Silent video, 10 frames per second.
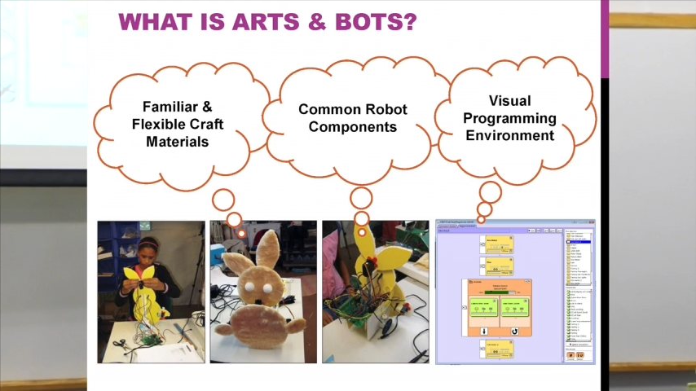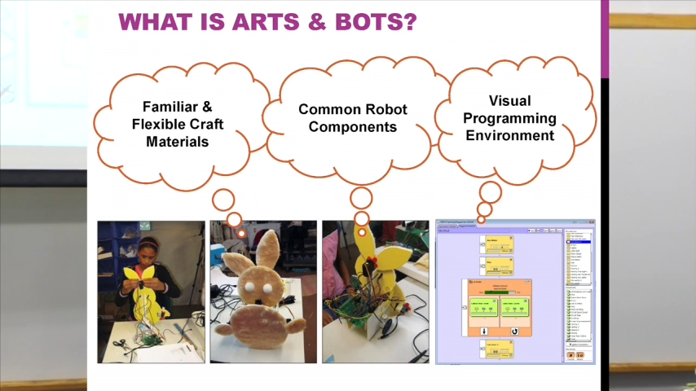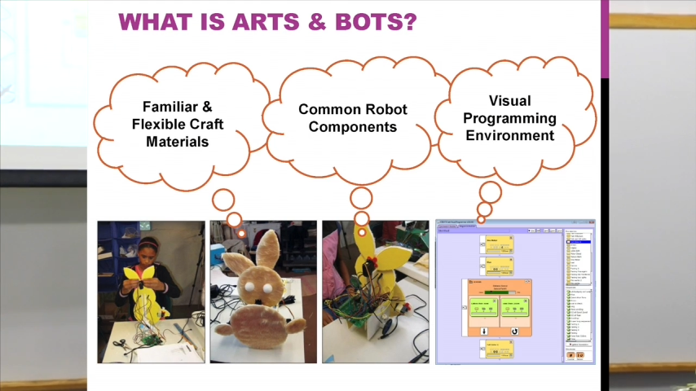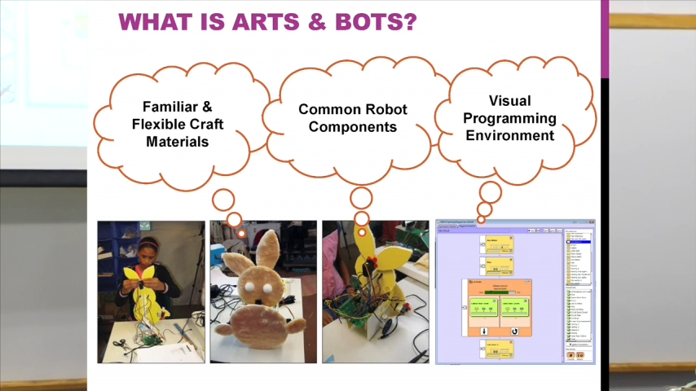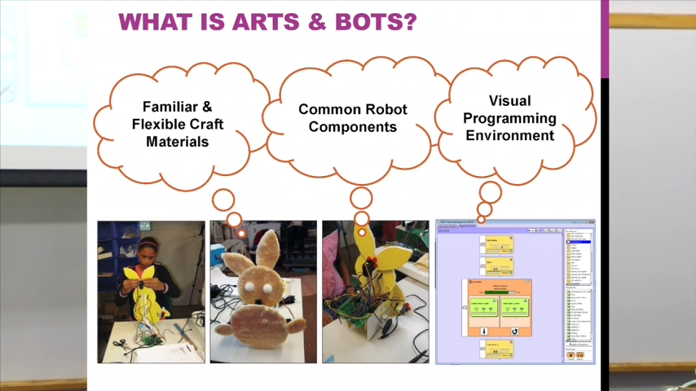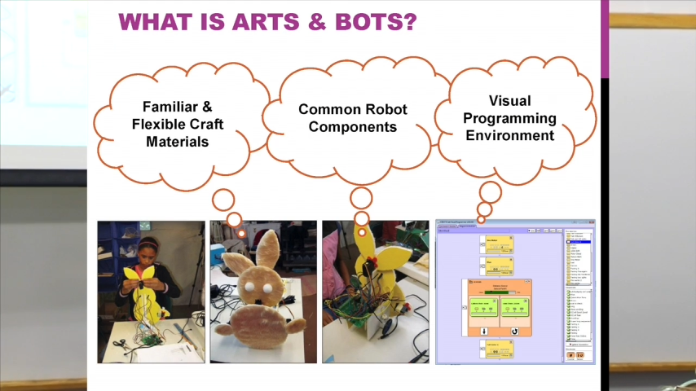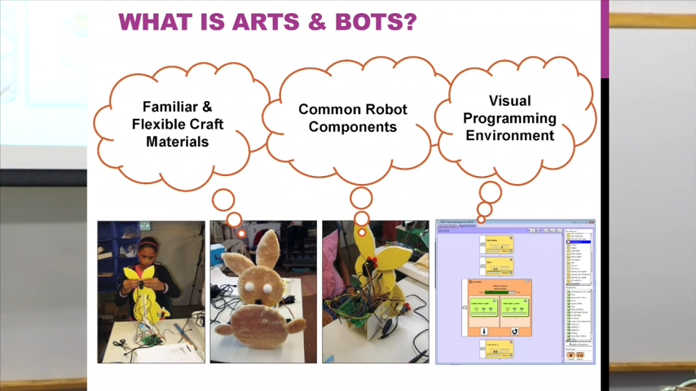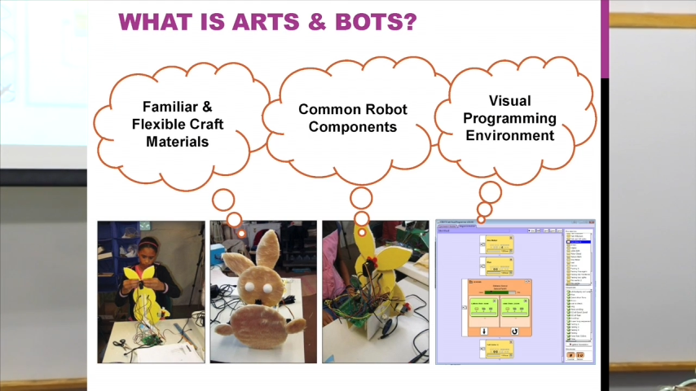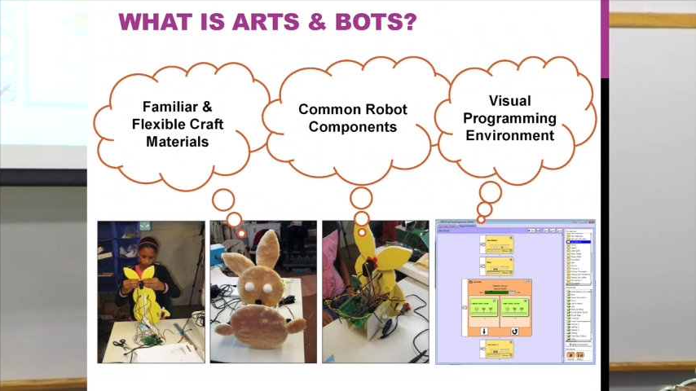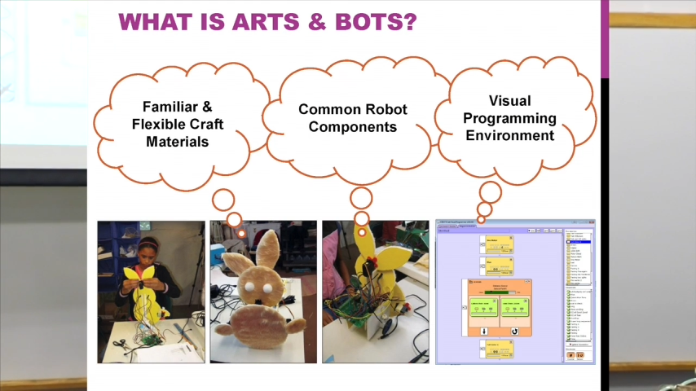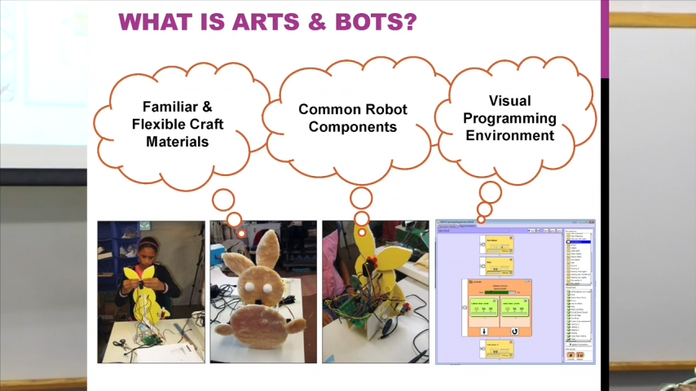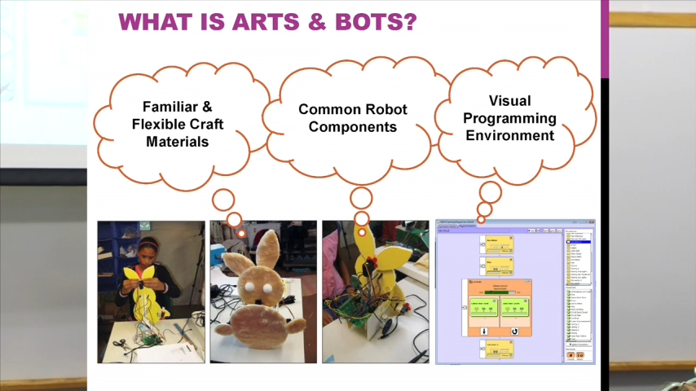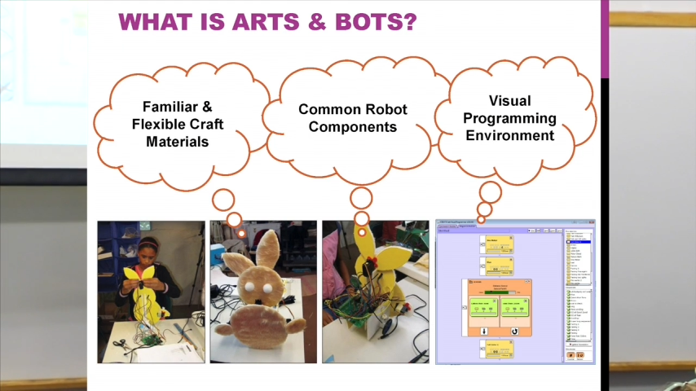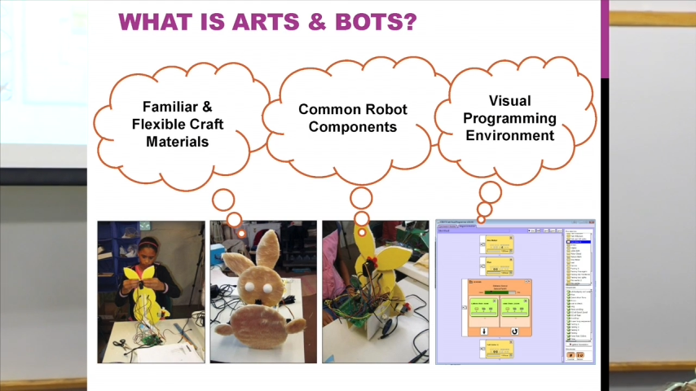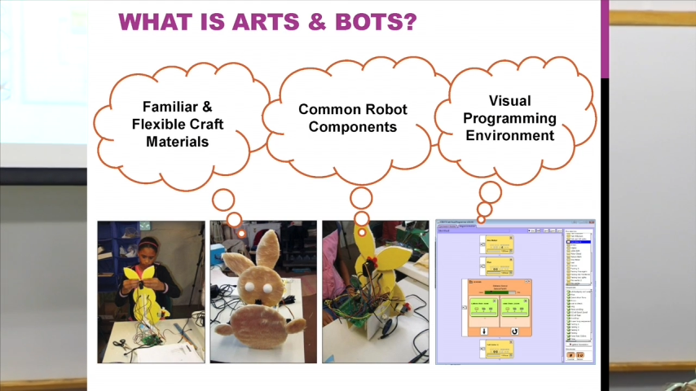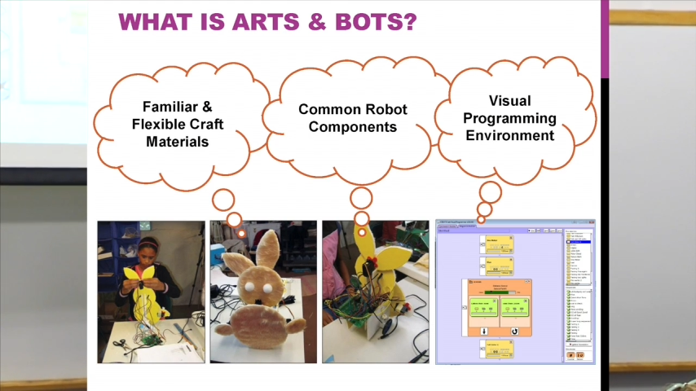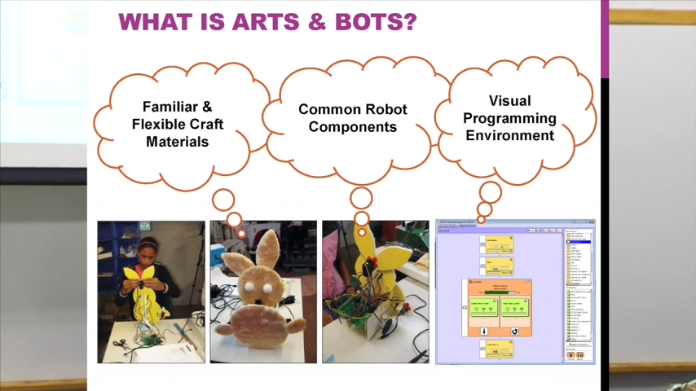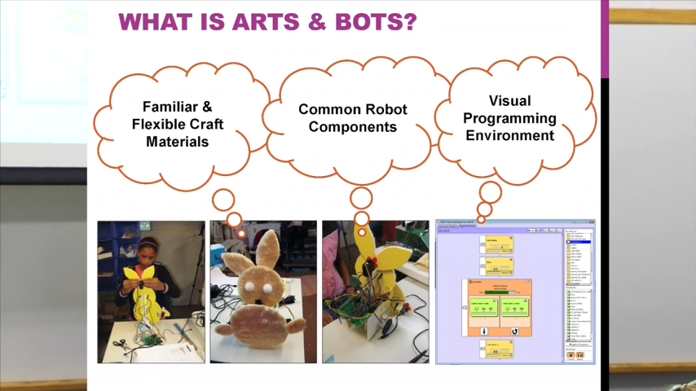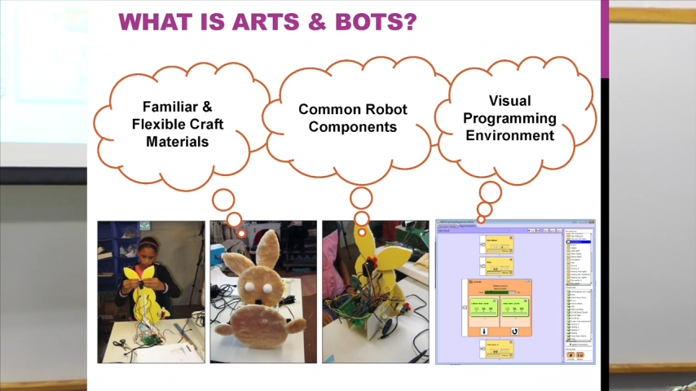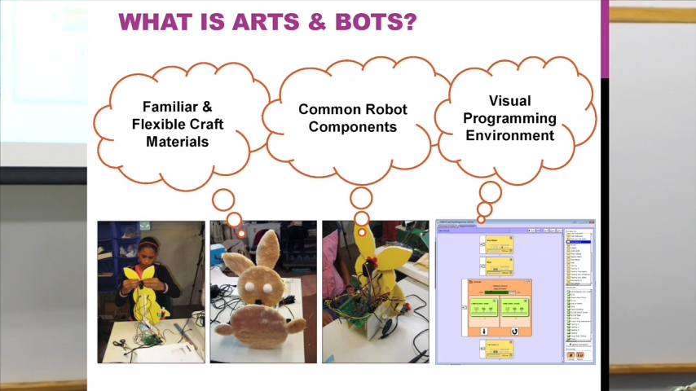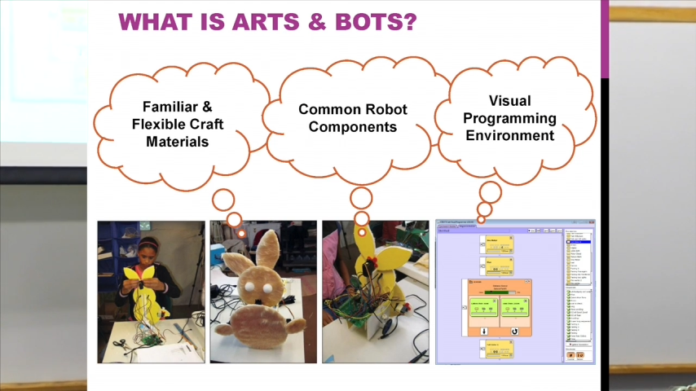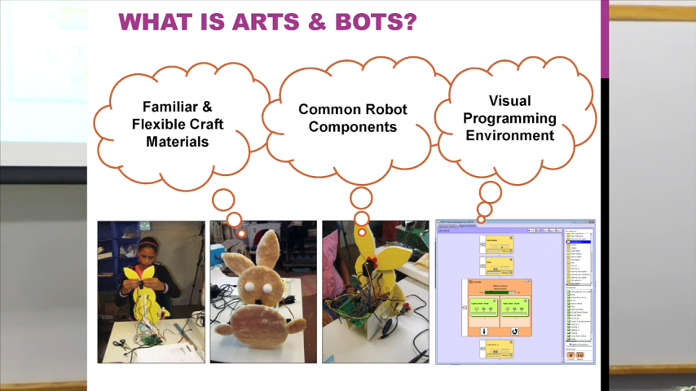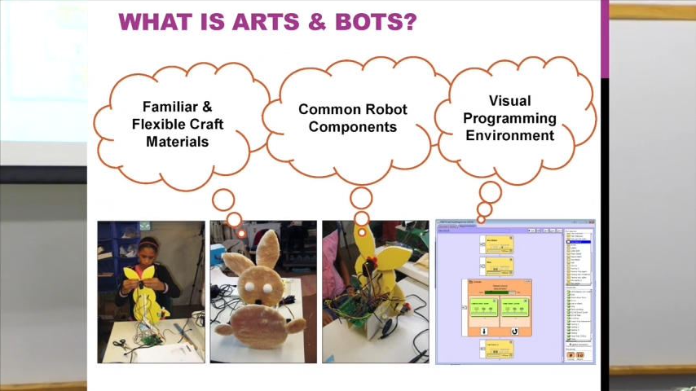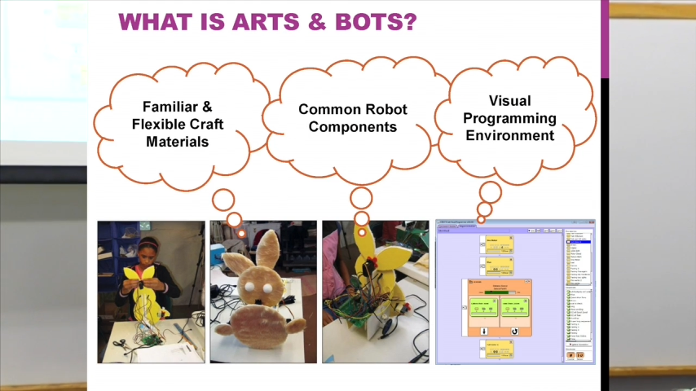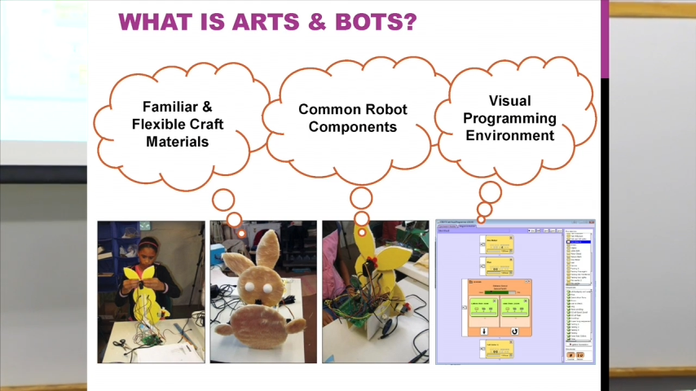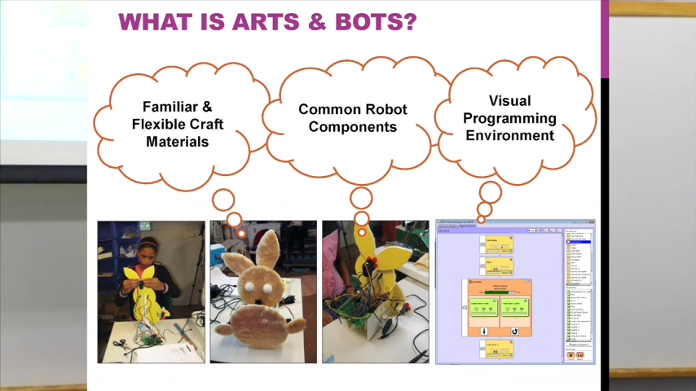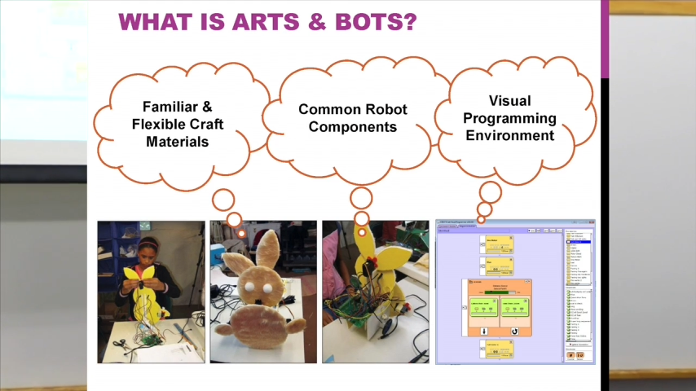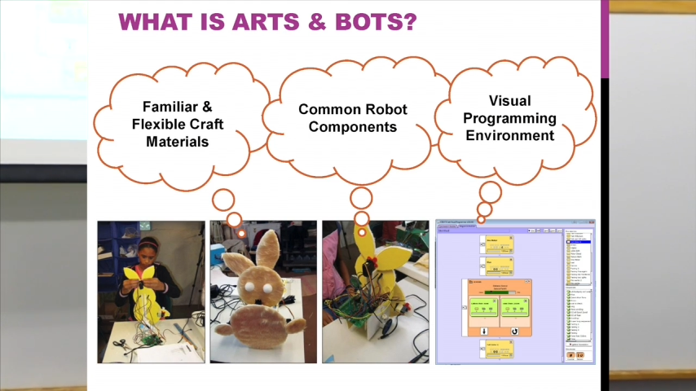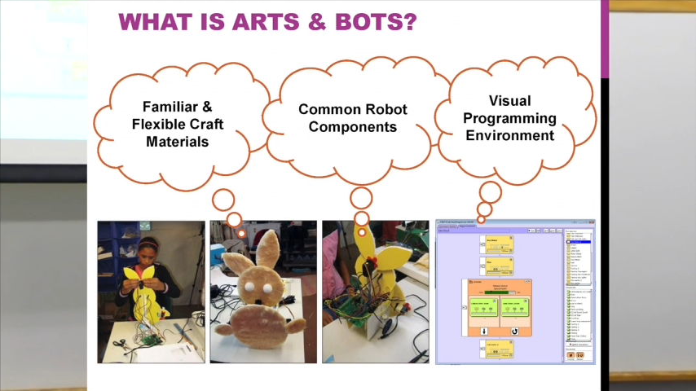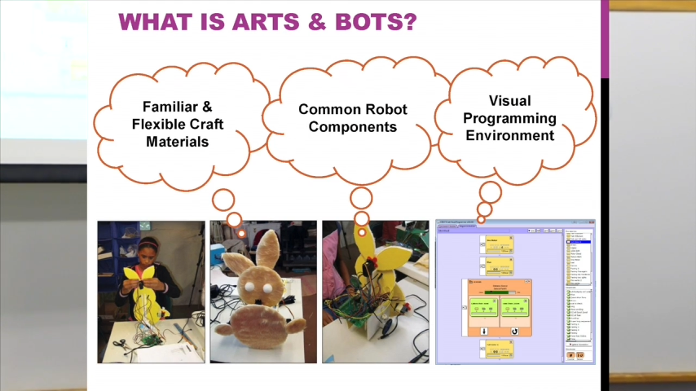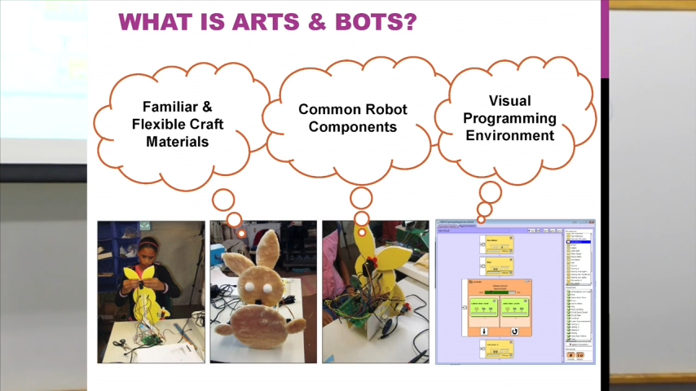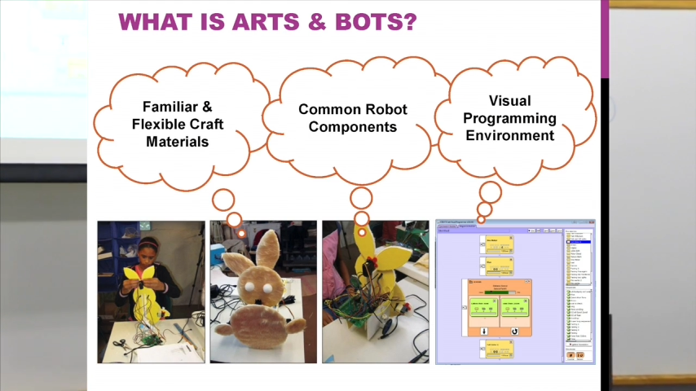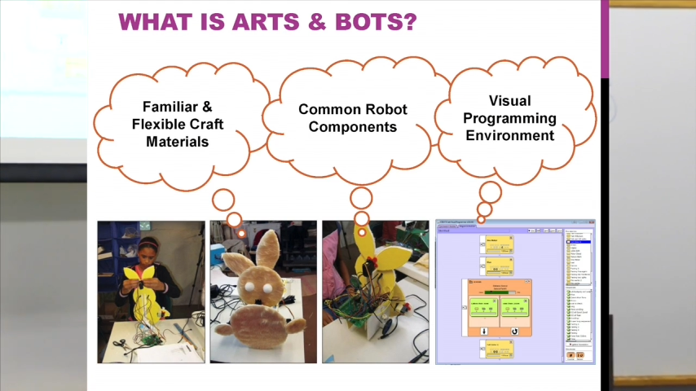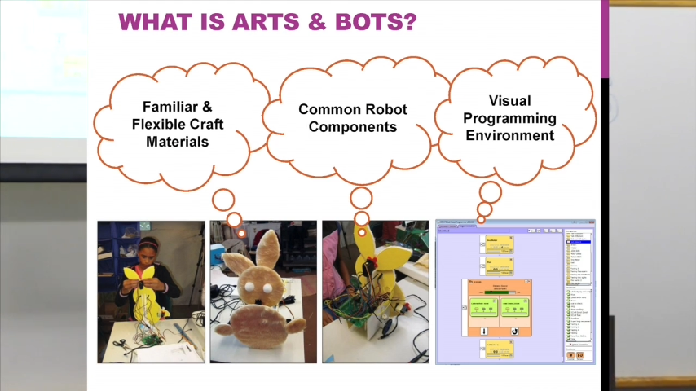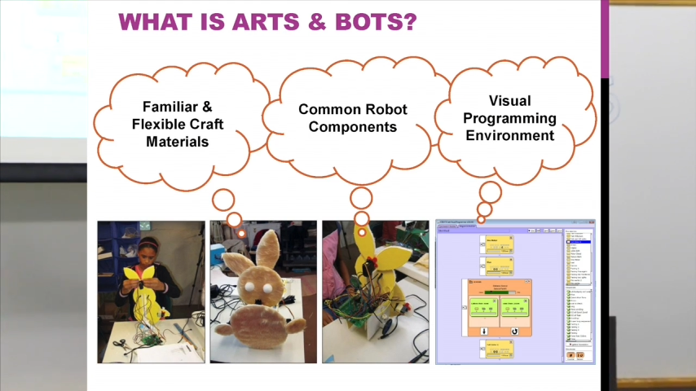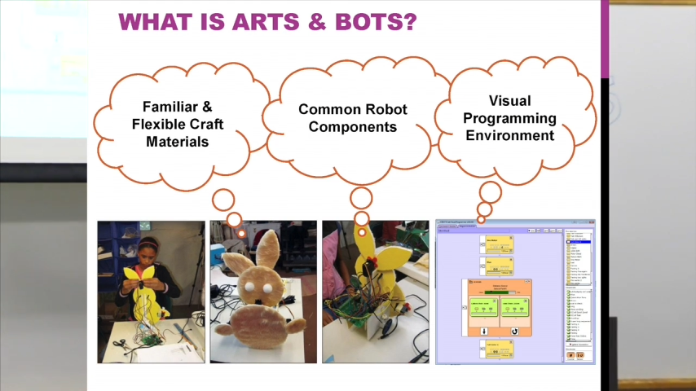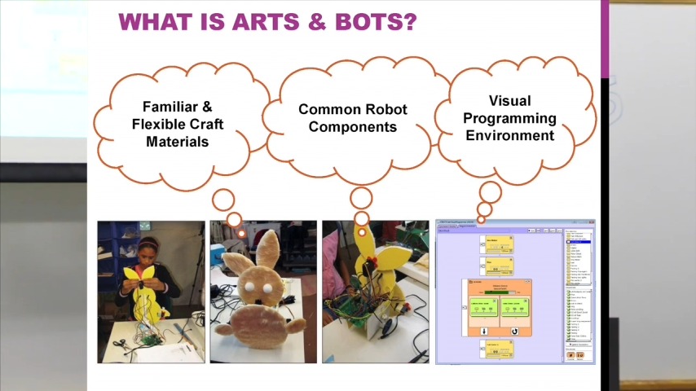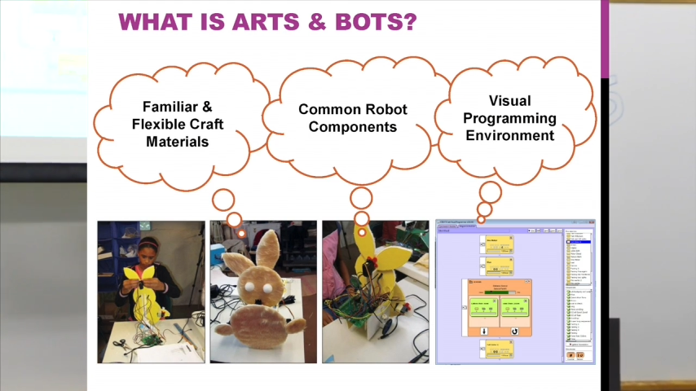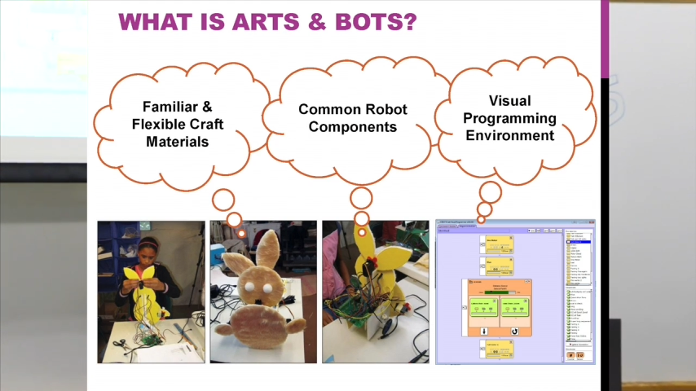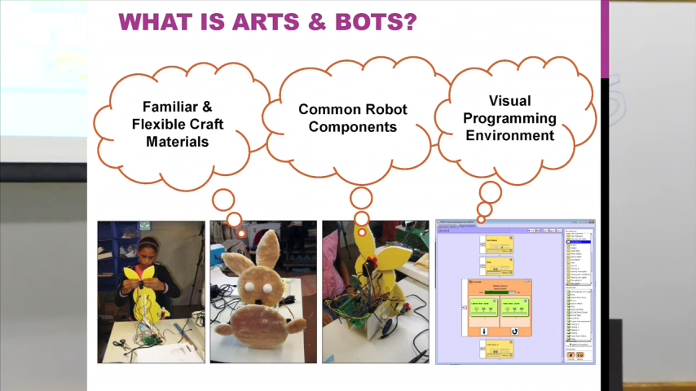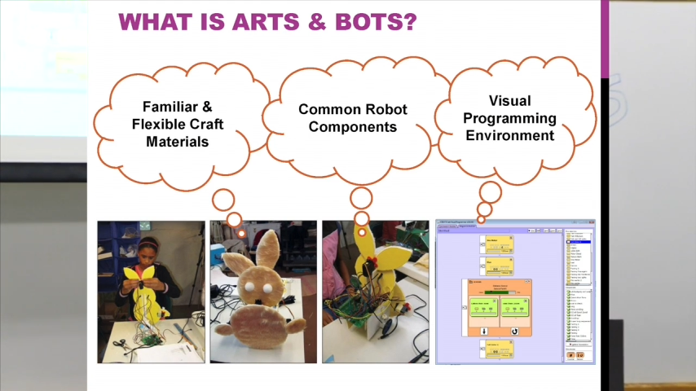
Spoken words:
[unreadable: no face in view]